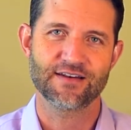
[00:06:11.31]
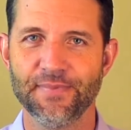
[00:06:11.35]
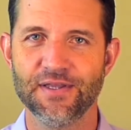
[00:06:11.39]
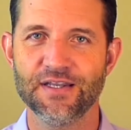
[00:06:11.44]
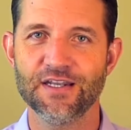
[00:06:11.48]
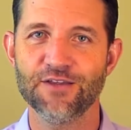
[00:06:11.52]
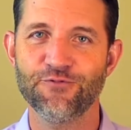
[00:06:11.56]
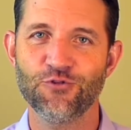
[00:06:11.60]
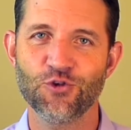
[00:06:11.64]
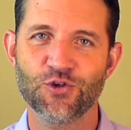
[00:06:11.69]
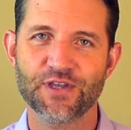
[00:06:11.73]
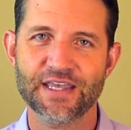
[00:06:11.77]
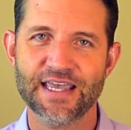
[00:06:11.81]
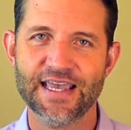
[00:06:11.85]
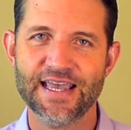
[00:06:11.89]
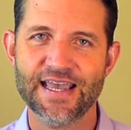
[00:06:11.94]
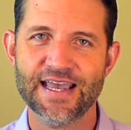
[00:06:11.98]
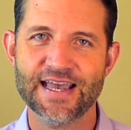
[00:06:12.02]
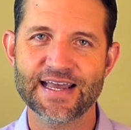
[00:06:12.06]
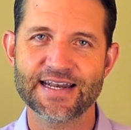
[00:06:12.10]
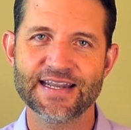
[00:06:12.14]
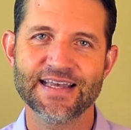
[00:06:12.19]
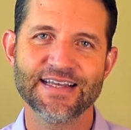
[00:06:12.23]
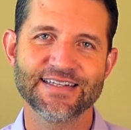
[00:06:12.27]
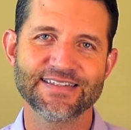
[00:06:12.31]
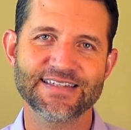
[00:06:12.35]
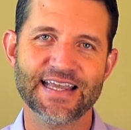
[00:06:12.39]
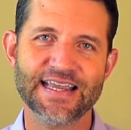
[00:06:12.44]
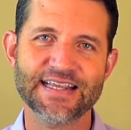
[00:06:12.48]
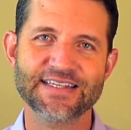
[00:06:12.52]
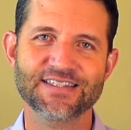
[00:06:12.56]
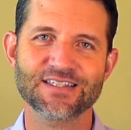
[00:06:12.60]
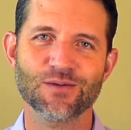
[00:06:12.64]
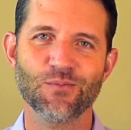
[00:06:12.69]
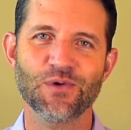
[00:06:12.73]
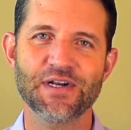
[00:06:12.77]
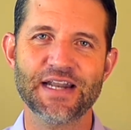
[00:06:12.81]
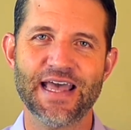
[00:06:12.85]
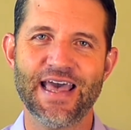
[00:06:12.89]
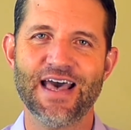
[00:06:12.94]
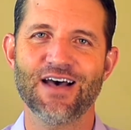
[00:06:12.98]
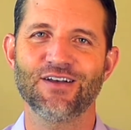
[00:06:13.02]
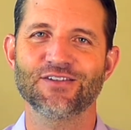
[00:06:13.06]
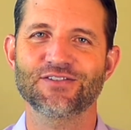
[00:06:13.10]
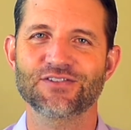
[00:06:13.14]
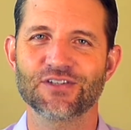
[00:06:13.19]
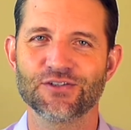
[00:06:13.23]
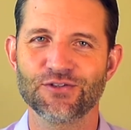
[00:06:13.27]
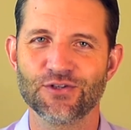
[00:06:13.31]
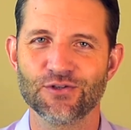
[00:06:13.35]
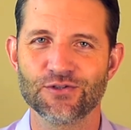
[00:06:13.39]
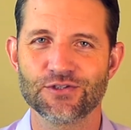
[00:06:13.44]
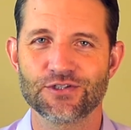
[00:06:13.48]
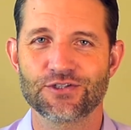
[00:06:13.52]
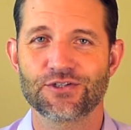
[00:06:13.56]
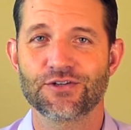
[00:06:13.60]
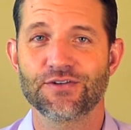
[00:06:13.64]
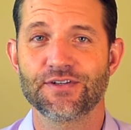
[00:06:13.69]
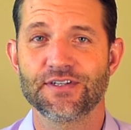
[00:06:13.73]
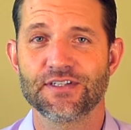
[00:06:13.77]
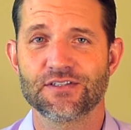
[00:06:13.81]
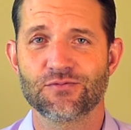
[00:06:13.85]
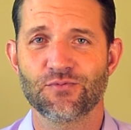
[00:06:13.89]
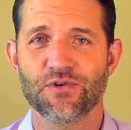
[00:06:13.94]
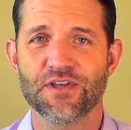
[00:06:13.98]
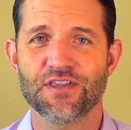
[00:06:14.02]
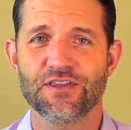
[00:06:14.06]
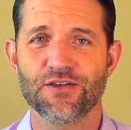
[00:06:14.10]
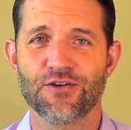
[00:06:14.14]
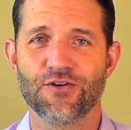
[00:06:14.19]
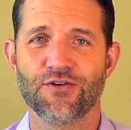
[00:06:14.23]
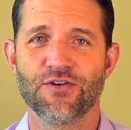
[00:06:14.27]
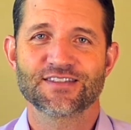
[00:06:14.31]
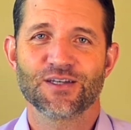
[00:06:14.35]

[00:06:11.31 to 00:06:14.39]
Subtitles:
And if you can, take someone else on those journeys with you.